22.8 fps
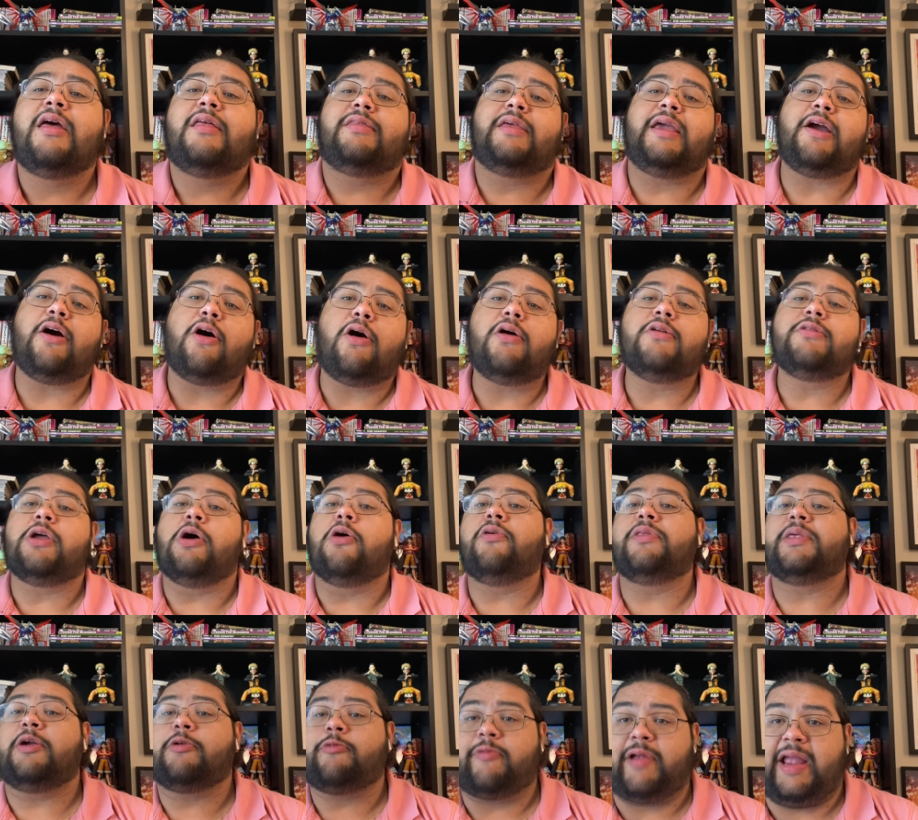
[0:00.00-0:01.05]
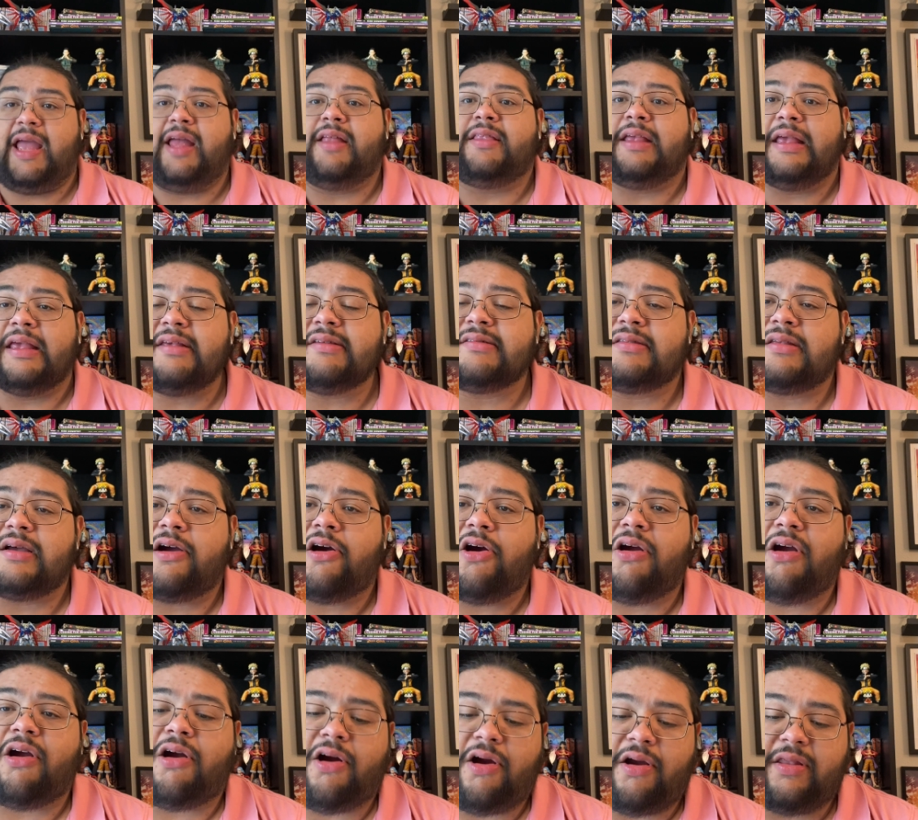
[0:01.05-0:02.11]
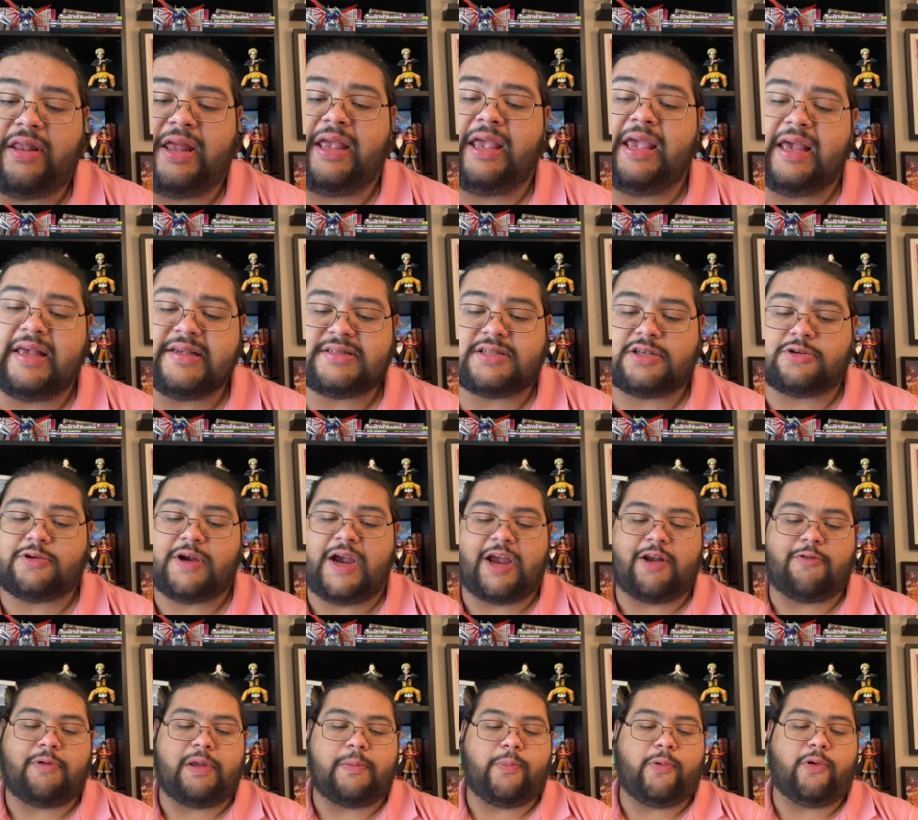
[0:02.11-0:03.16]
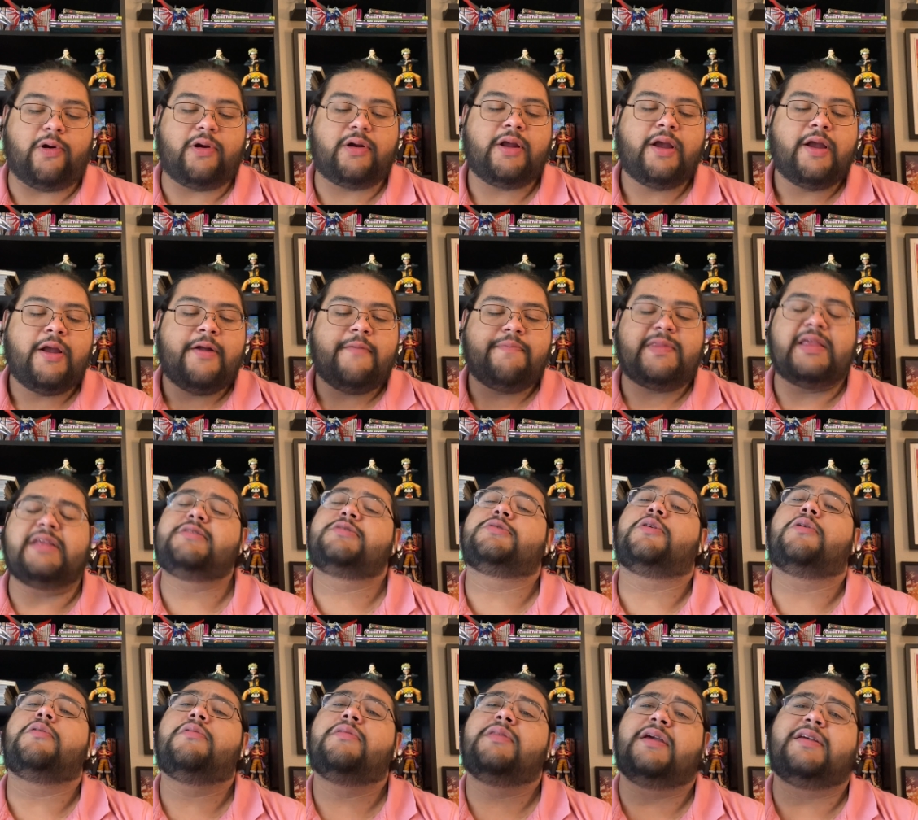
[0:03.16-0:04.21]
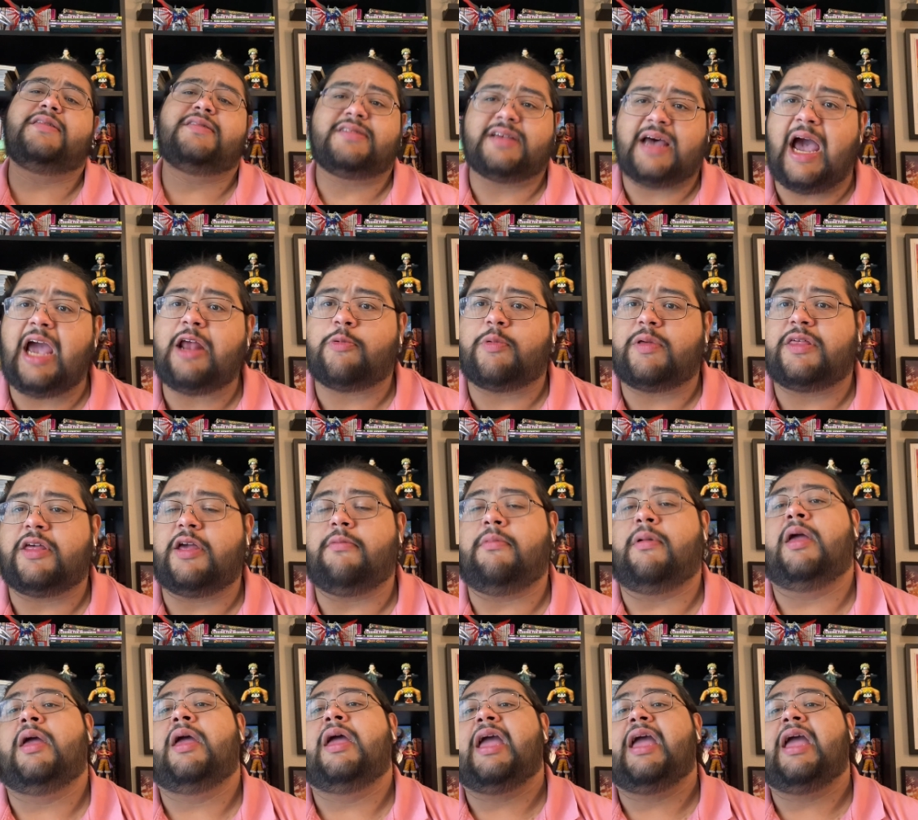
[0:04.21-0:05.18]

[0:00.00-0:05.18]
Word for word: they all know that Rand is the Karakhan, he is the Dragon Reborn, and so they side with him.